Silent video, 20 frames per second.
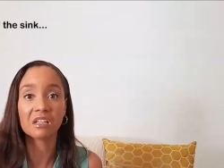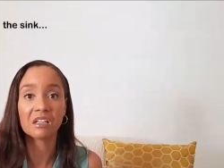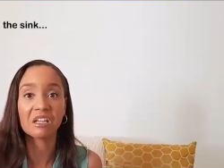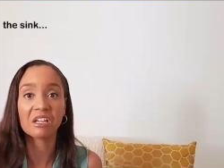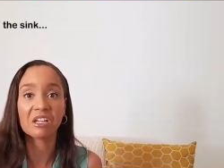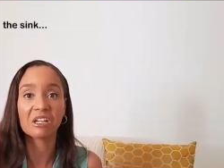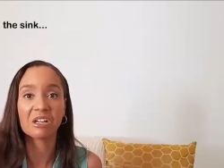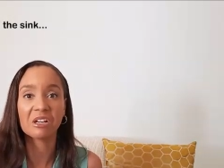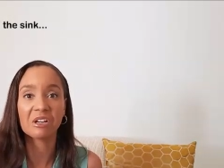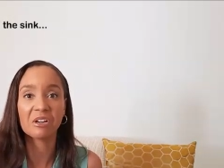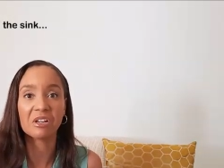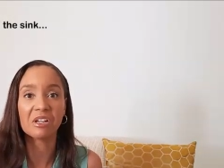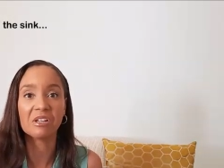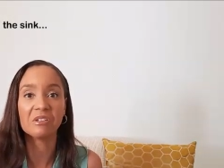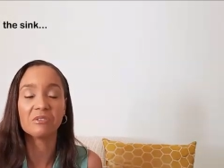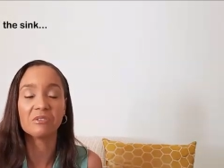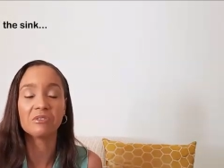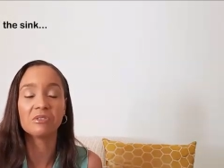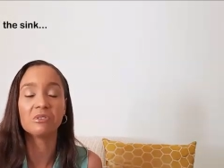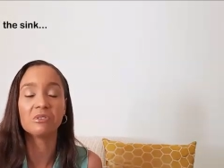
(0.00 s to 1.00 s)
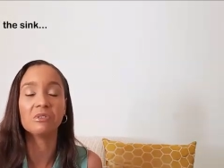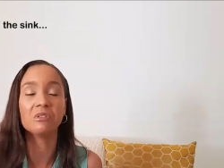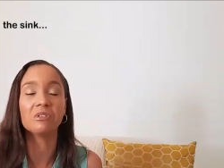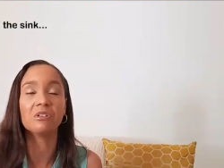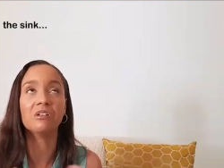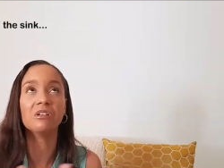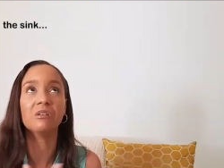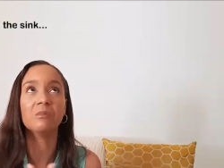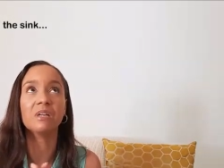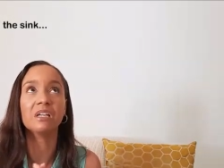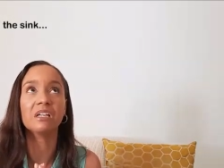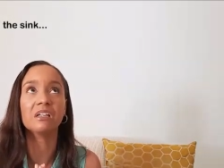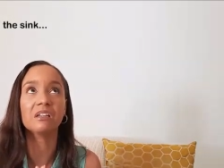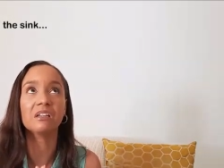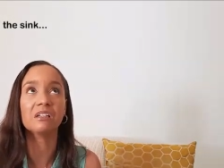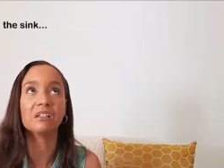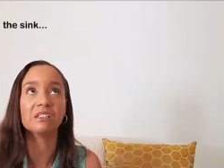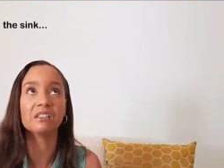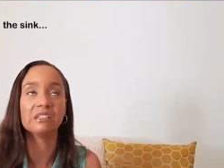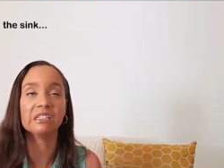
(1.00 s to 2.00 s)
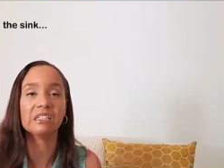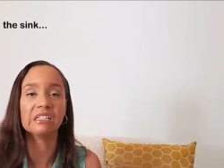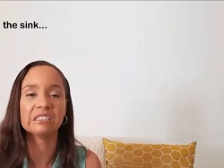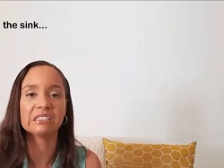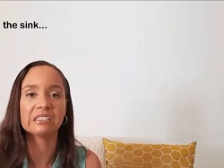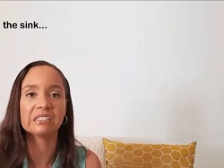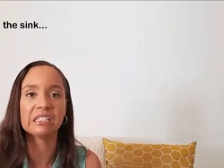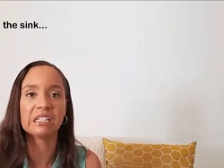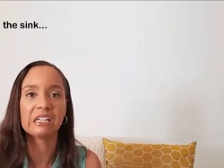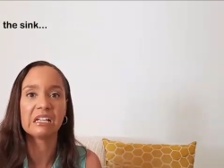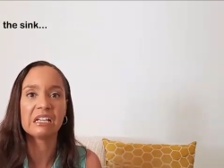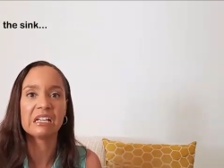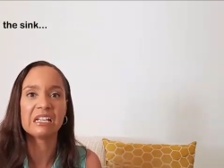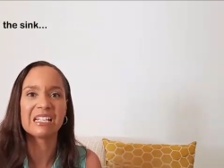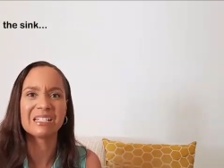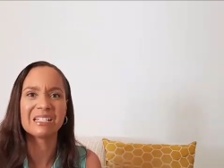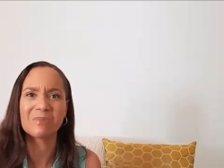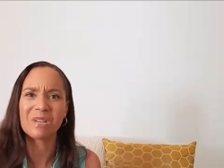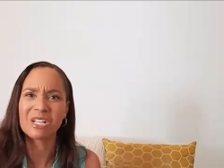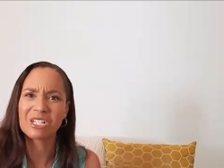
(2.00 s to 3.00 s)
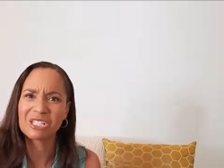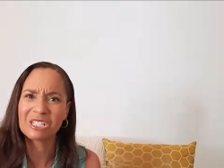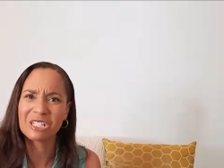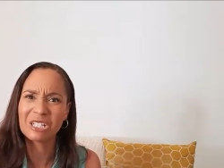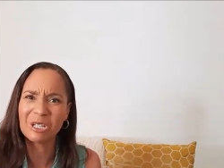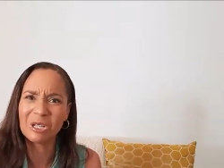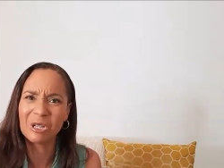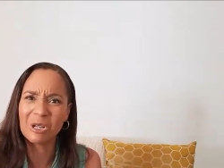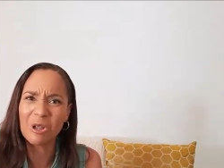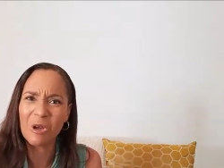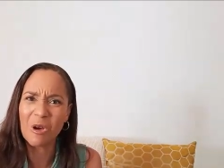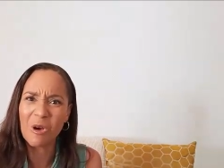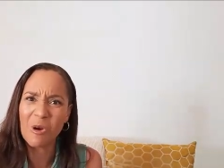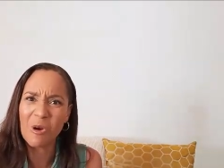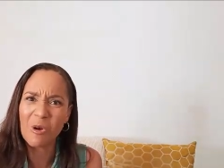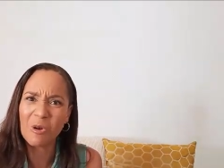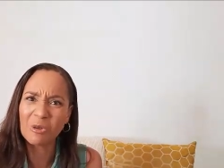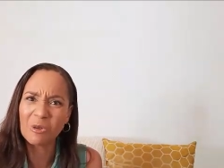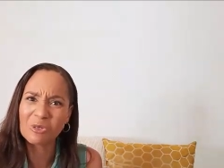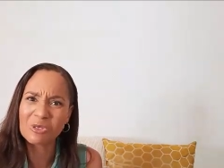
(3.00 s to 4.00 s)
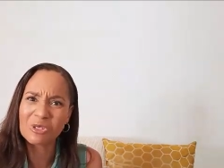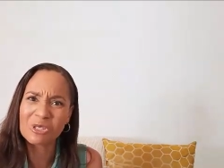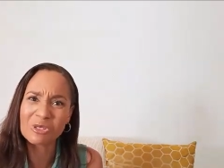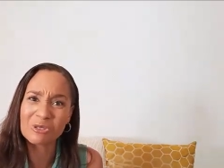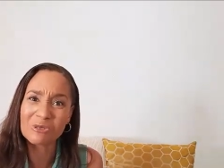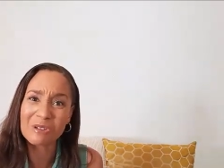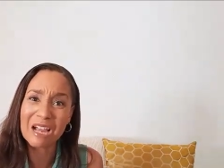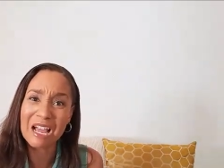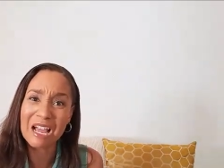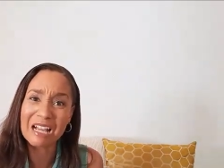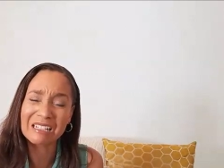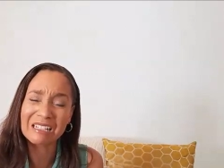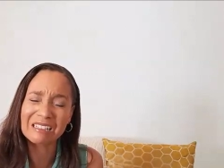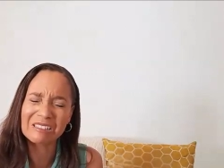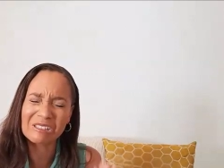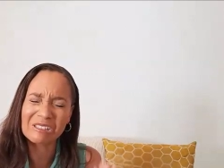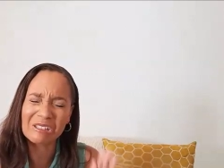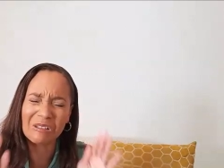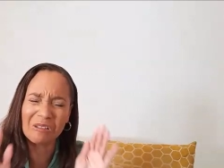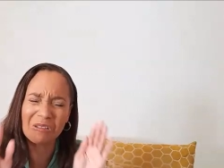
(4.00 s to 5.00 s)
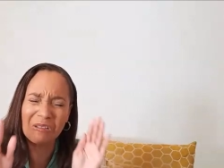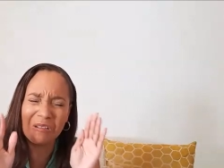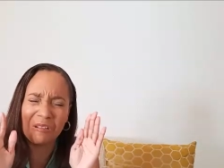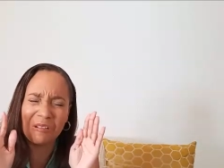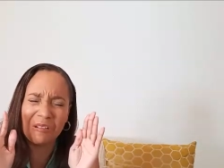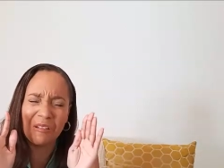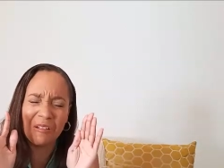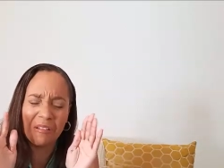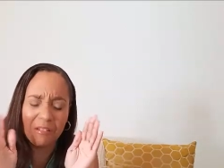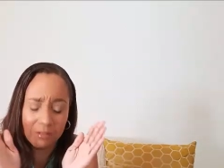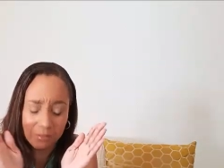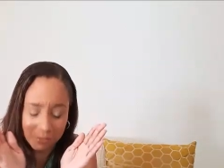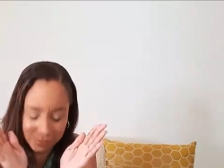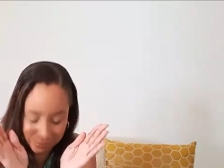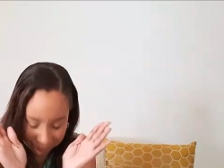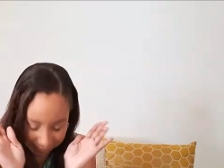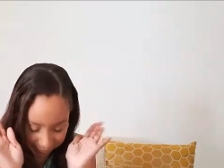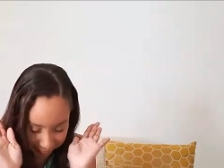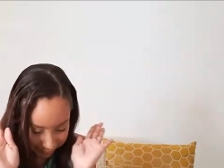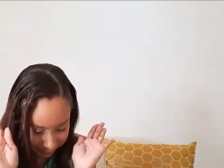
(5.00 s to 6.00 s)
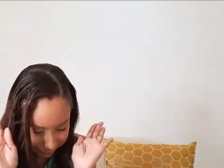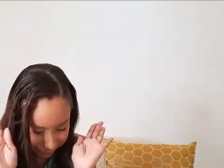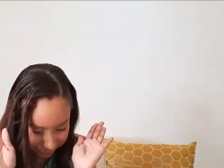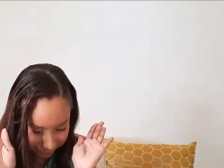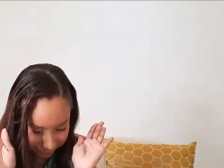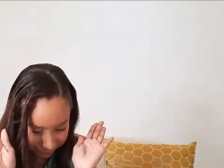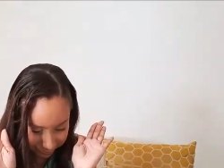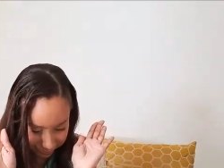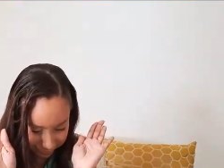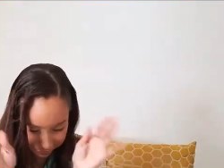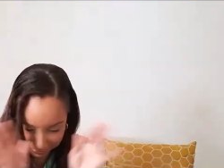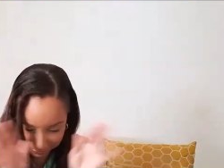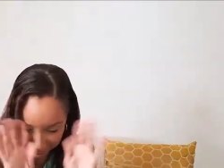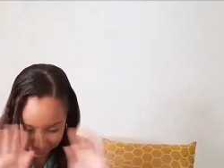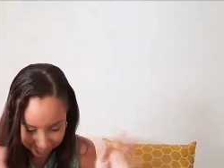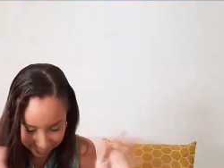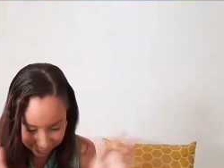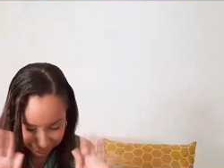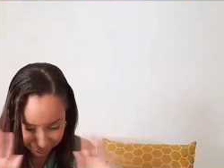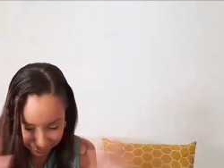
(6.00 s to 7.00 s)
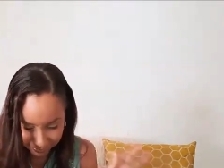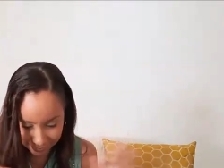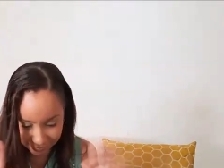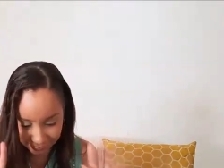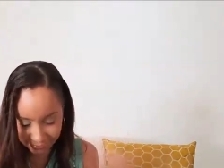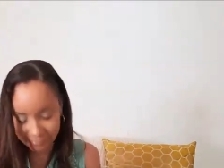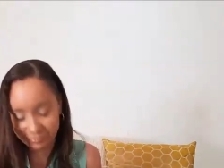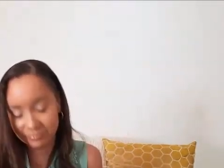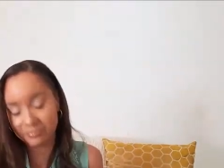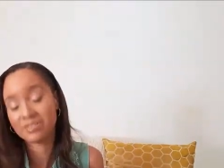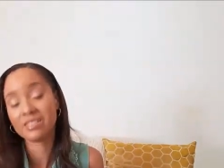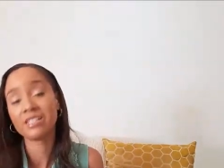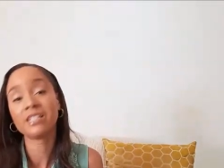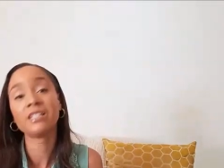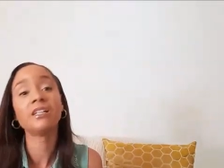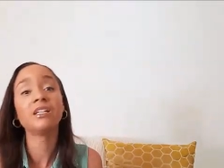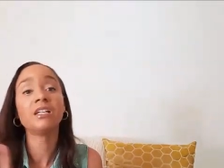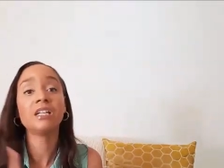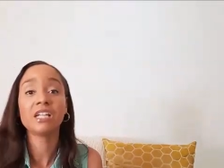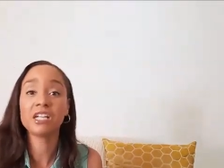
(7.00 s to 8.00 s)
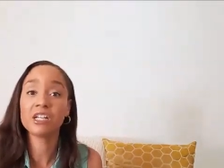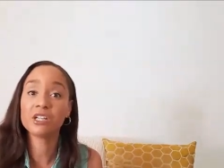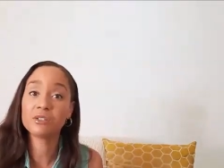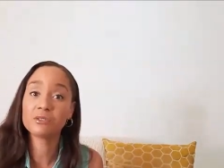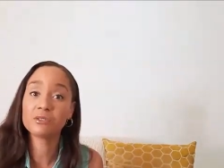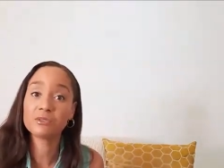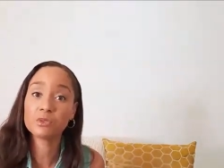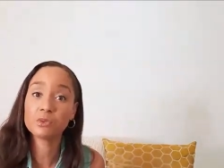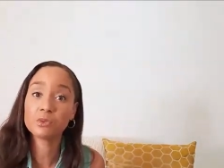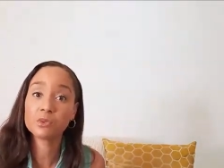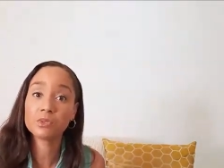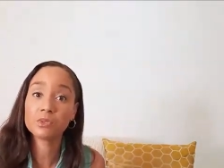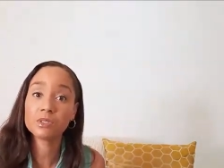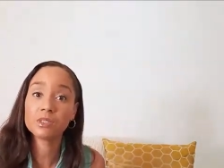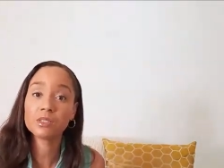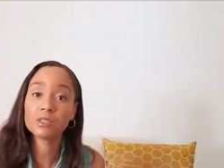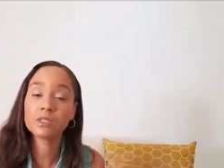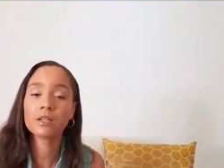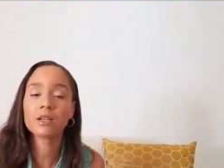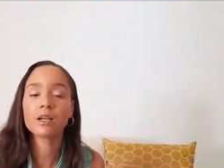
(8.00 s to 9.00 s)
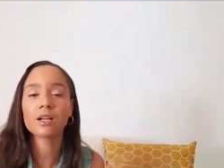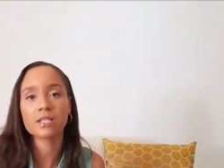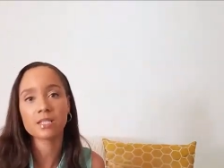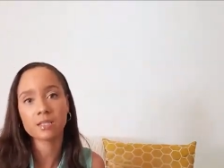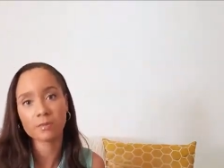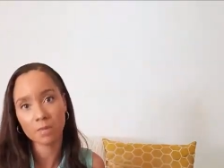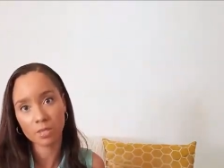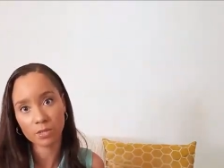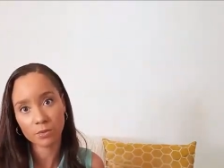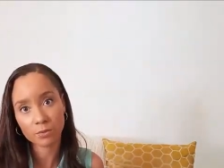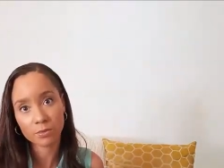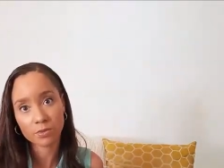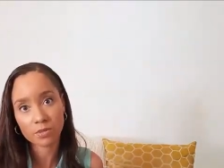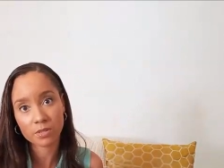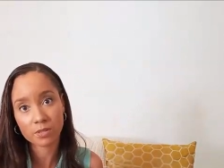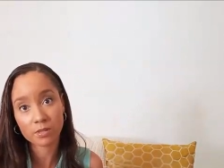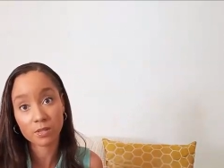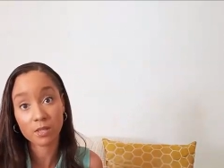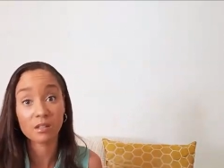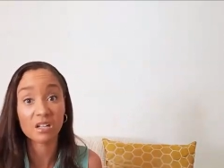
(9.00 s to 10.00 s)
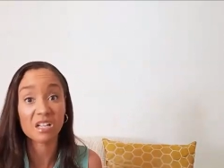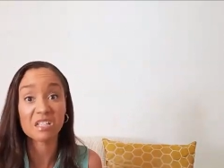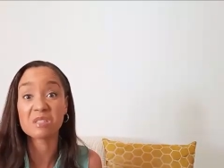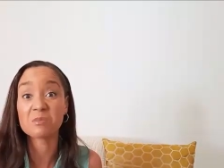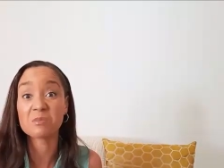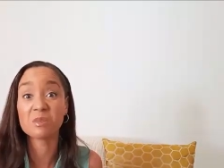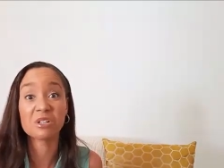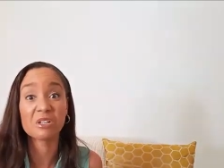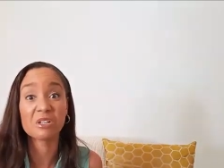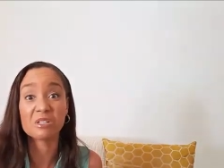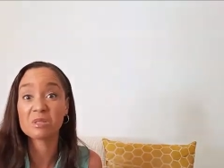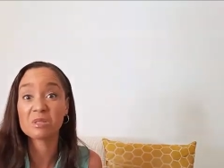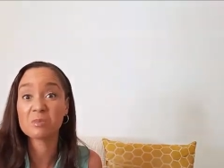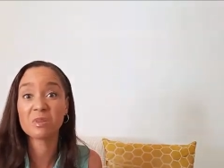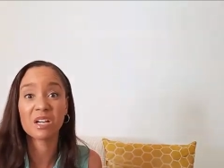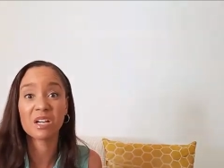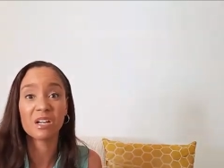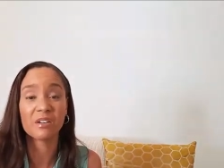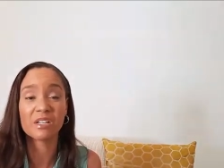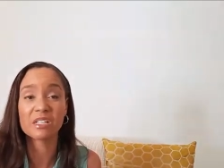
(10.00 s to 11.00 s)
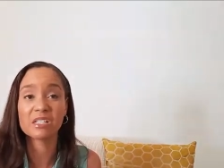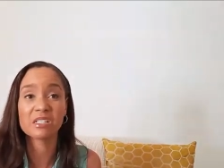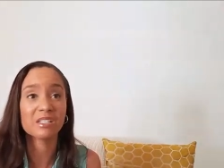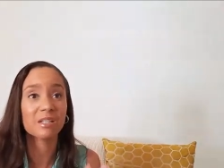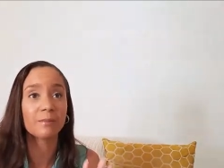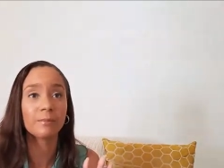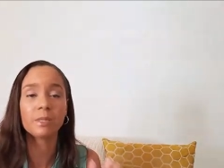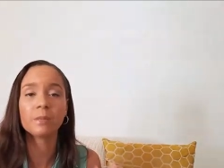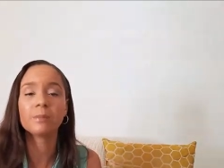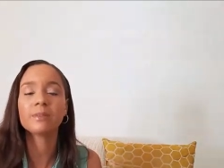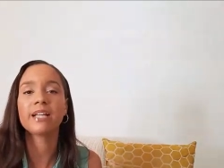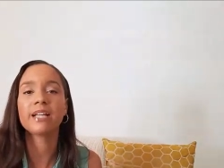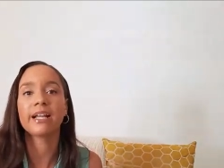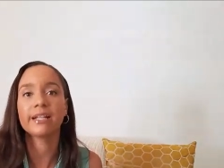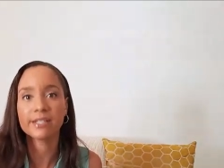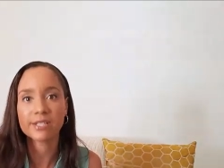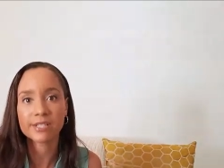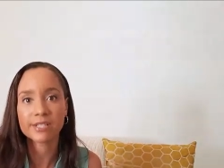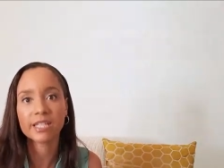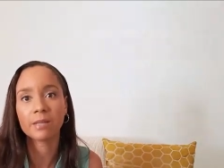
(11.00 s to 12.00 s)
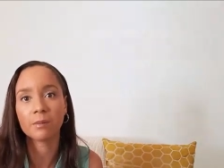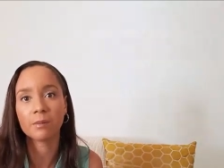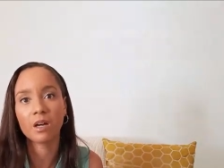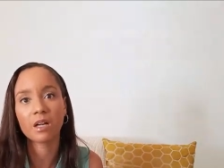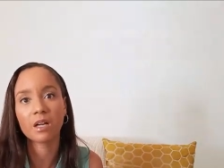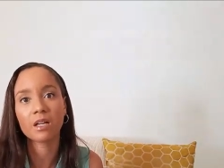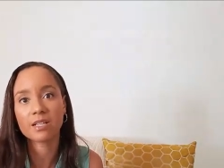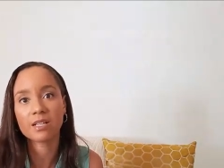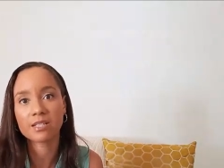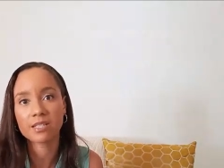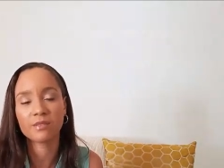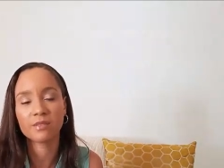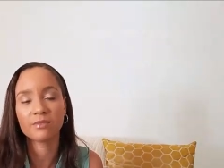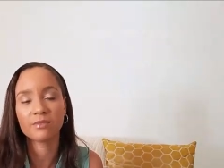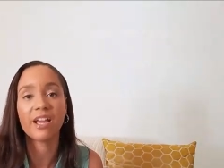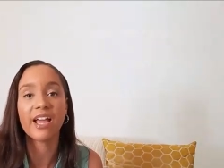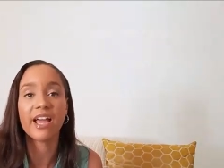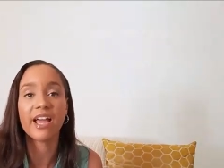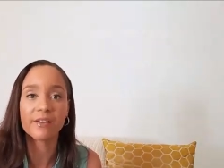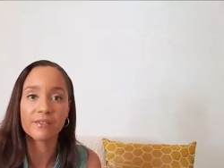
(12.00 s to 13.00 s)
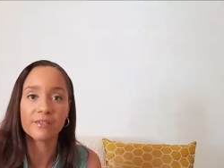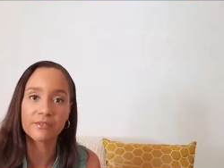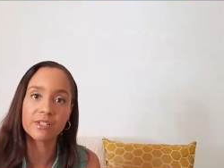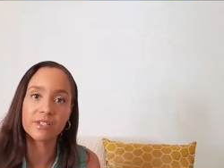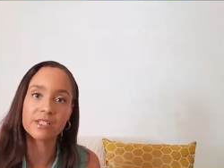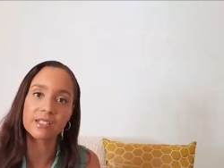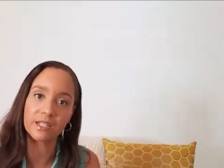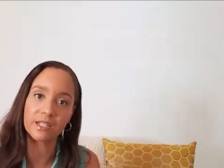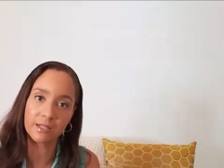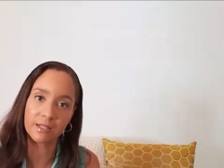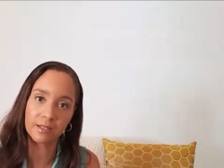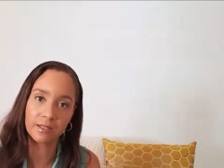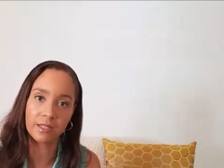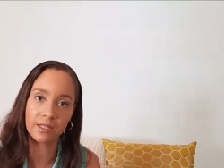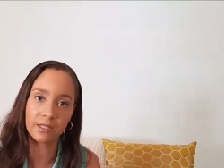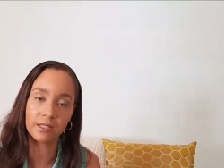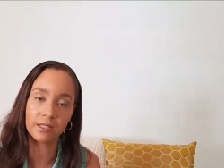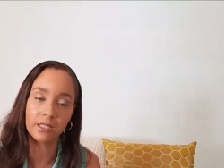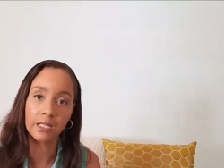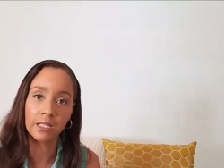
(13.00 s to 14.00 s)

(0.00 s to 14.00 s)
hair in food. Oh my goodness, especially long strands. Ugh. Hair in food, customers, customers, pirates, people that just keep on cussing for every single thing